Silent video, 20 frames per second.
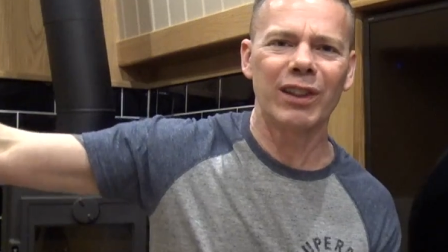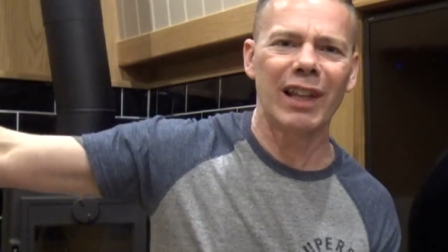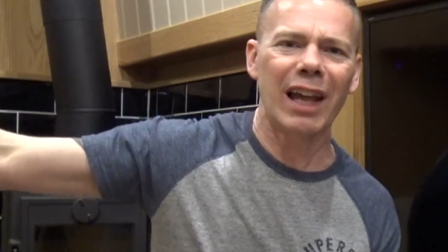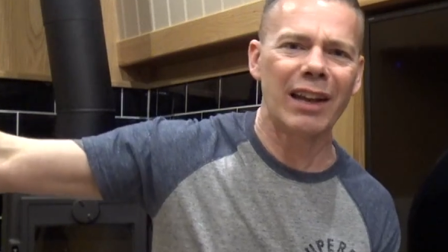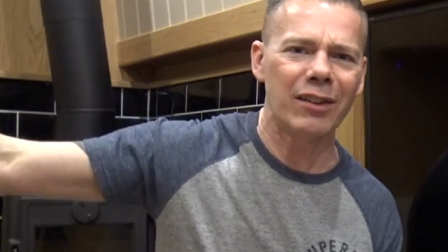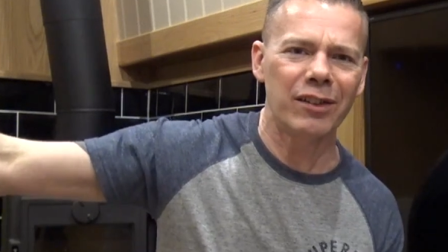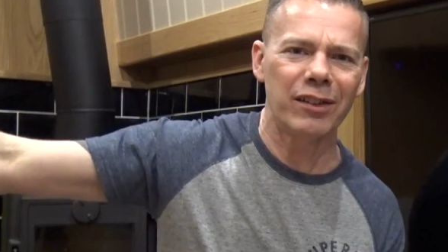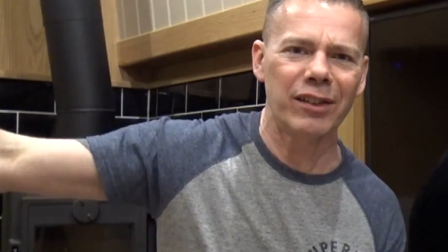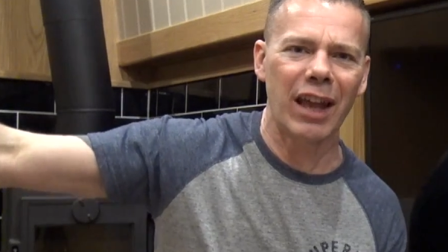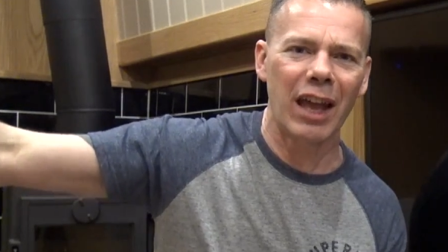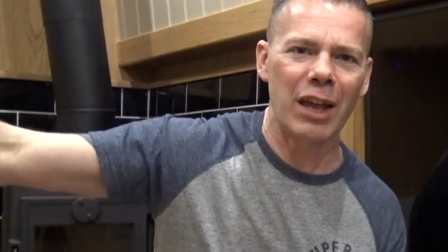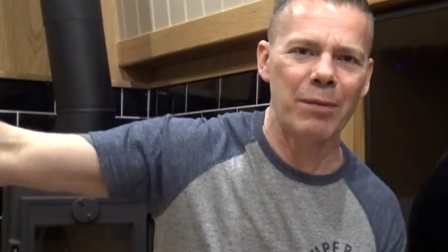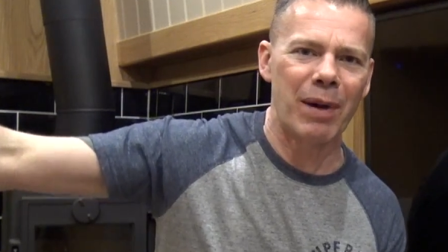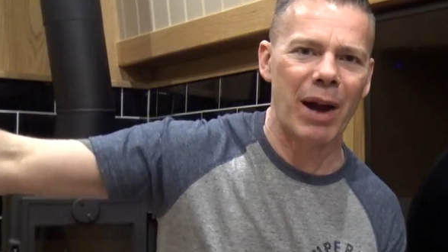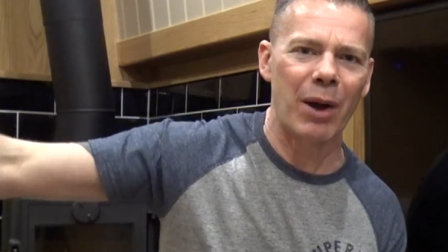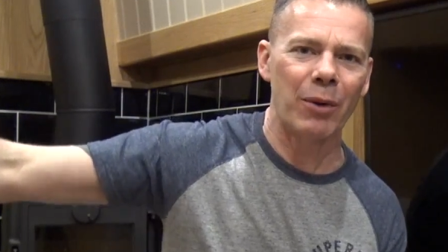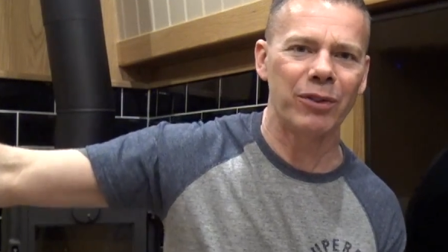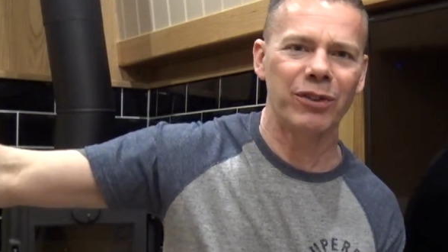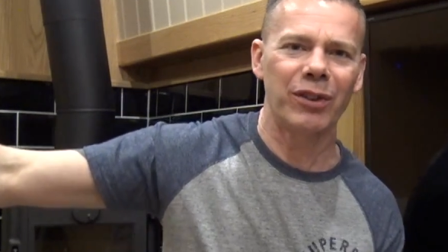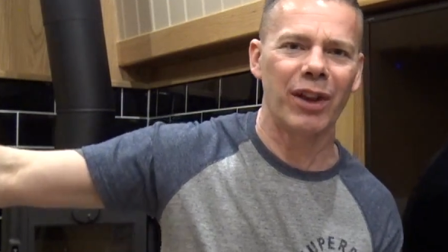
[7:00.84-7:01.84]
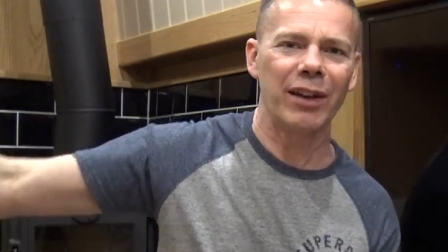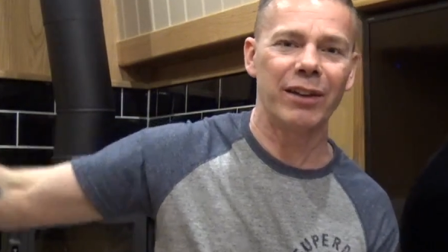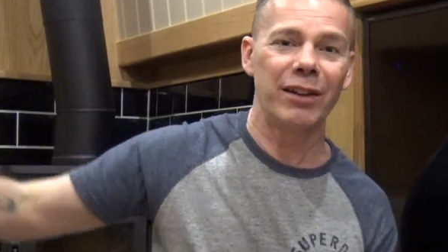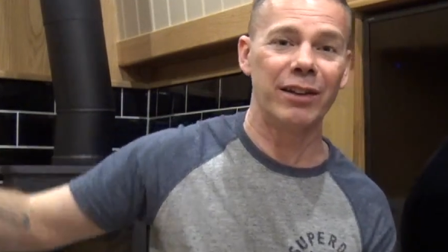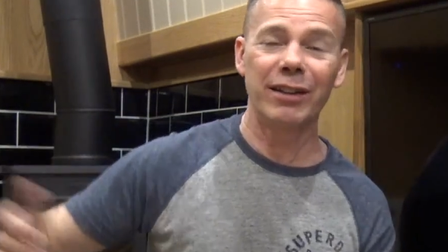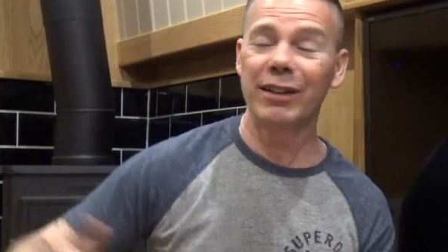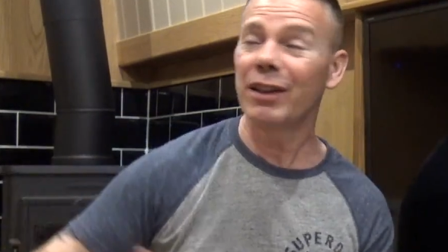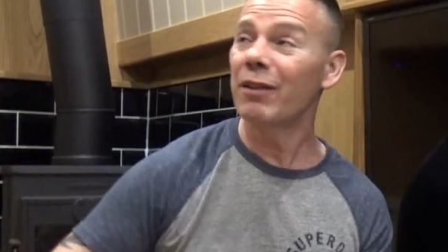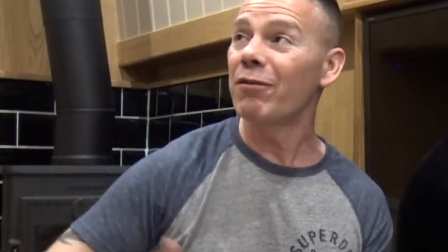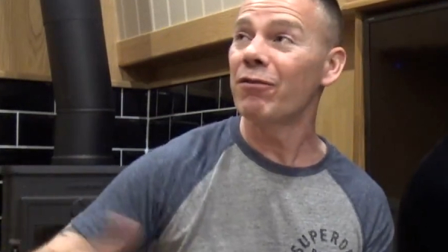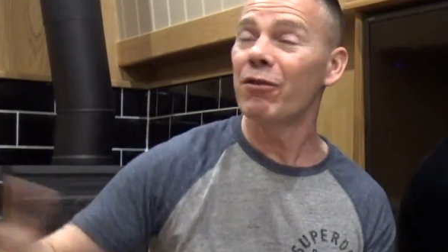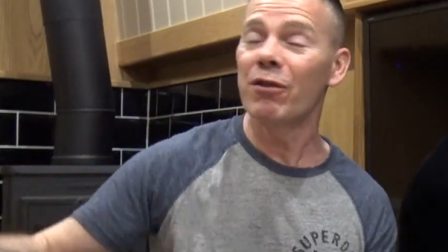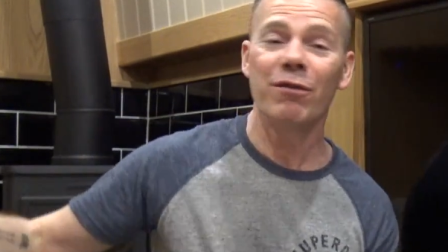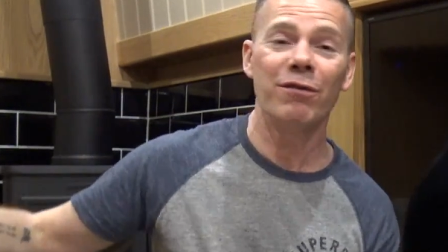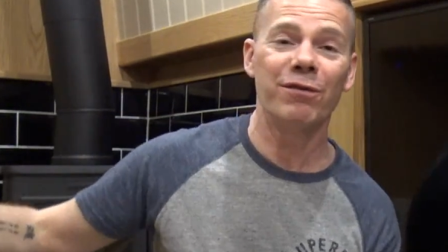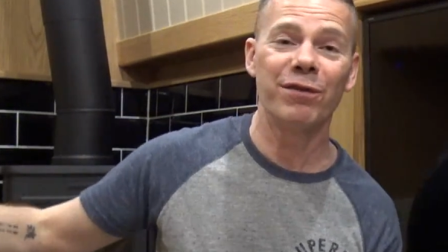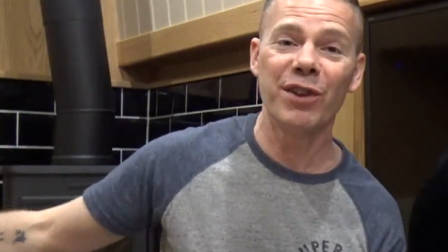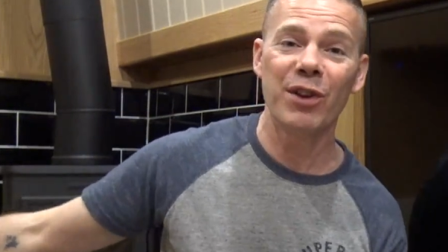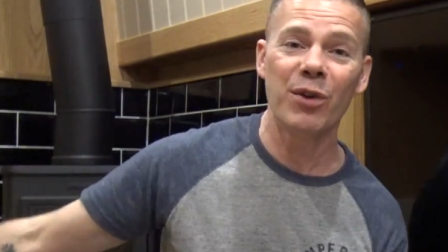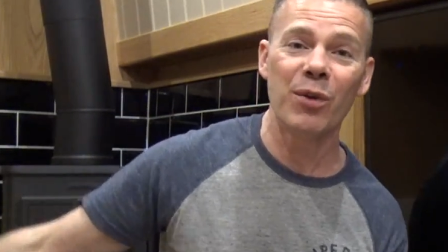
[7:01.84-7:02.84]
landscape outside, a
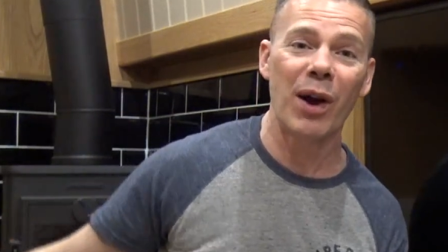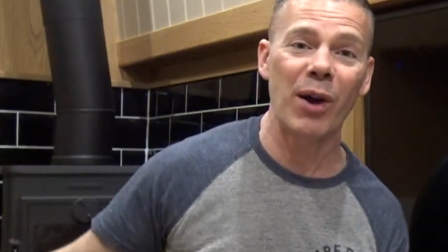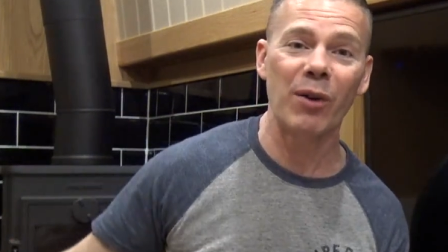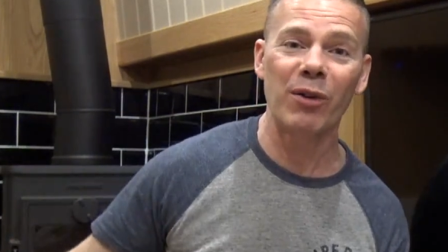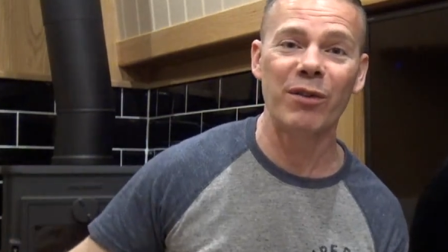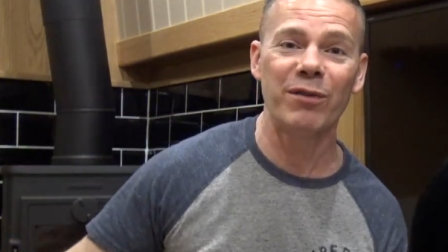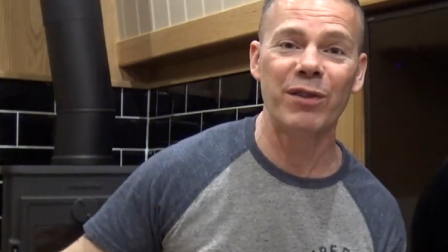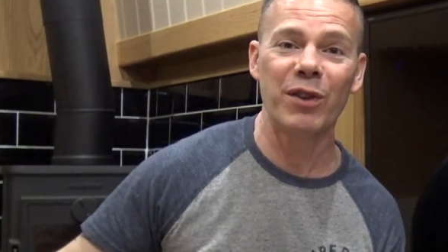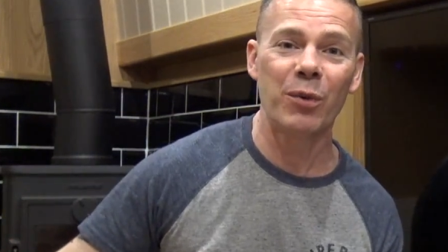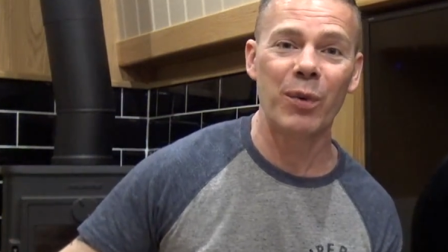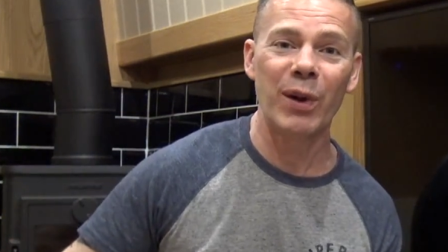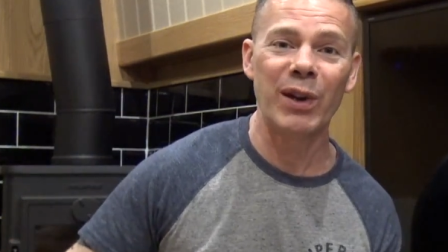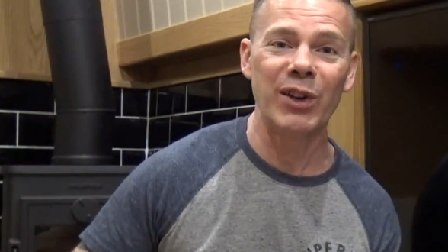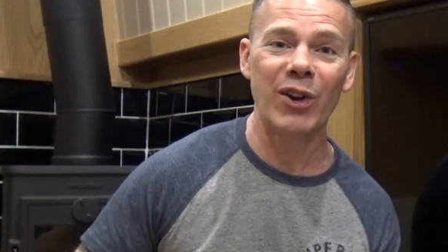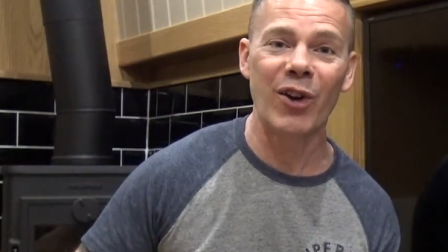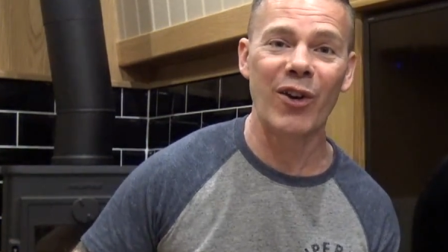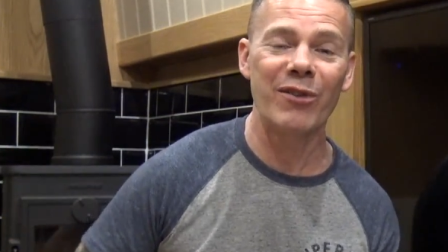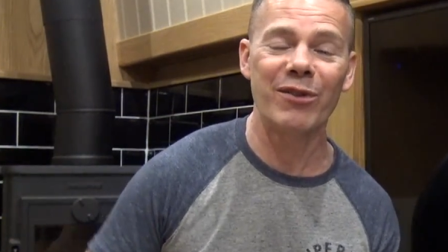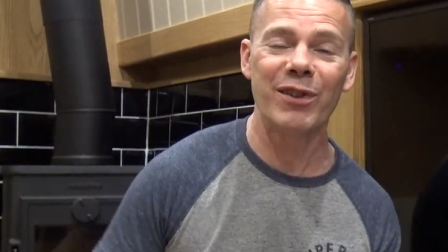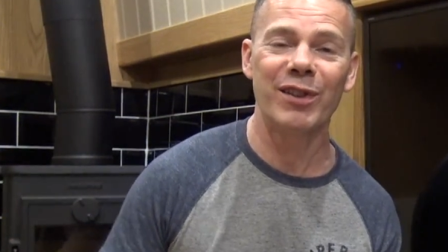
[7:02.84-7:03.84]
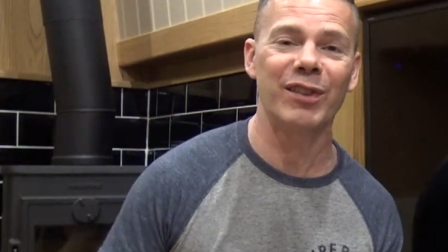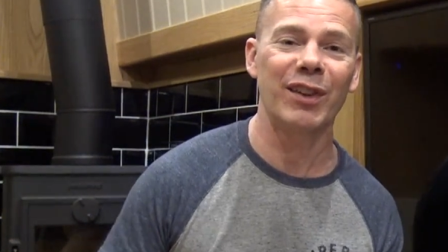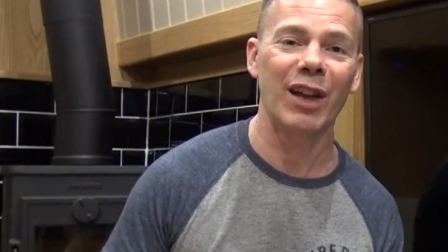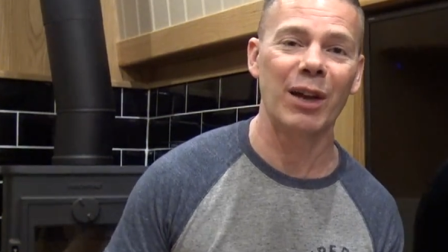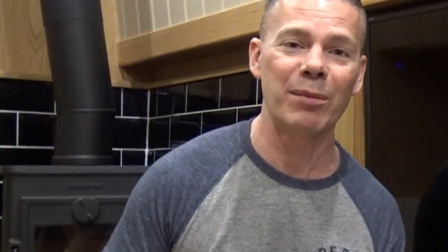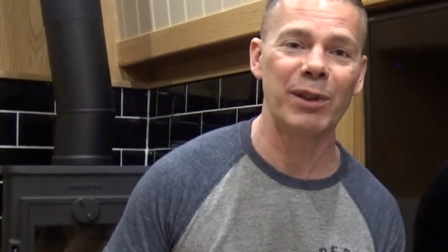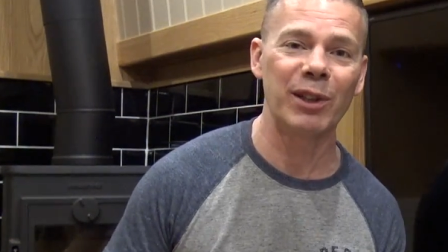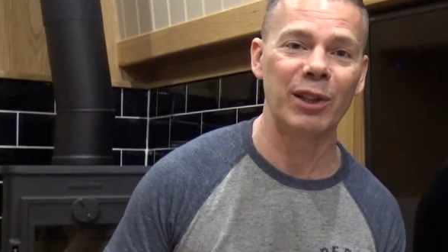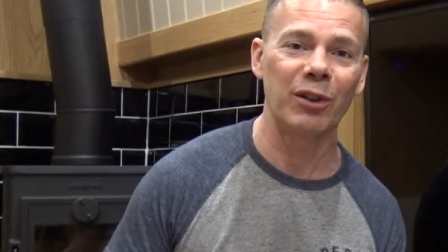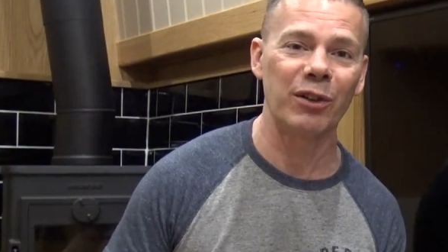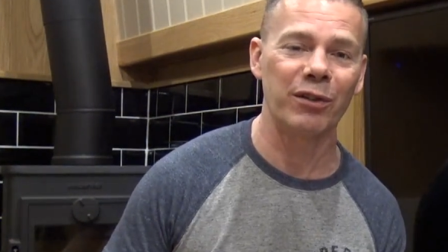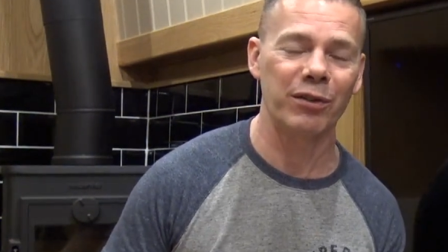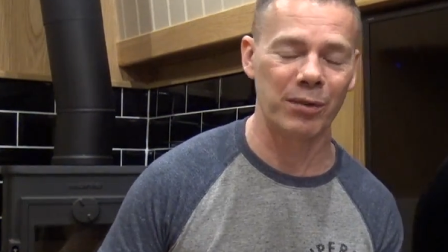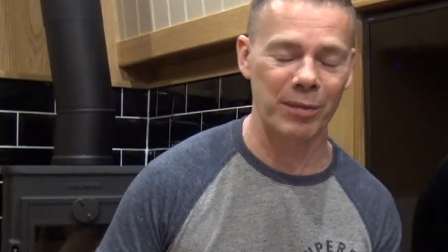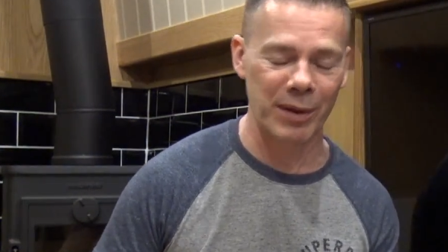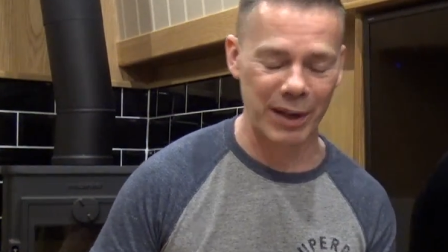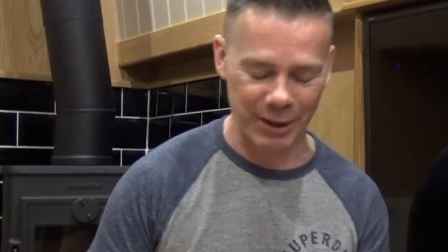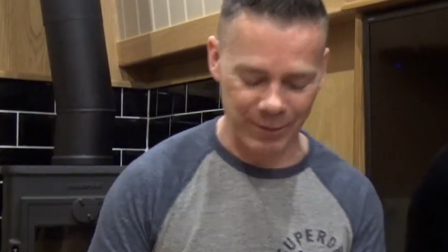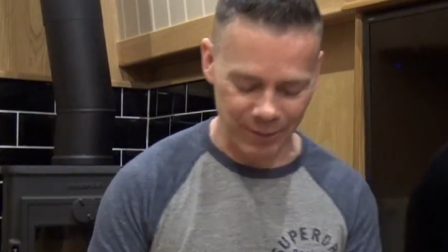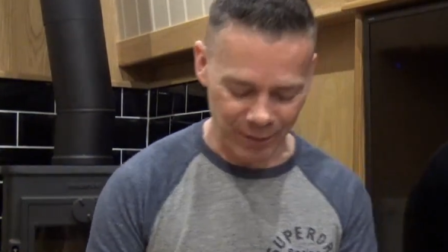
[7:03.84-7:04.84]
different view out of your window every time you look
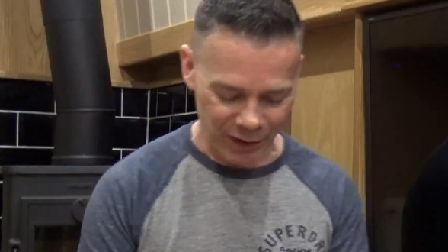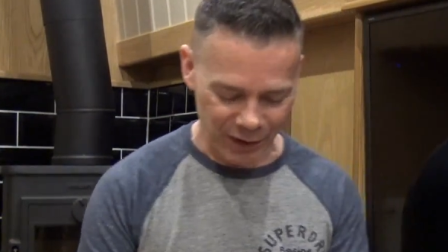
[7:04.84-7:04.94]
from it?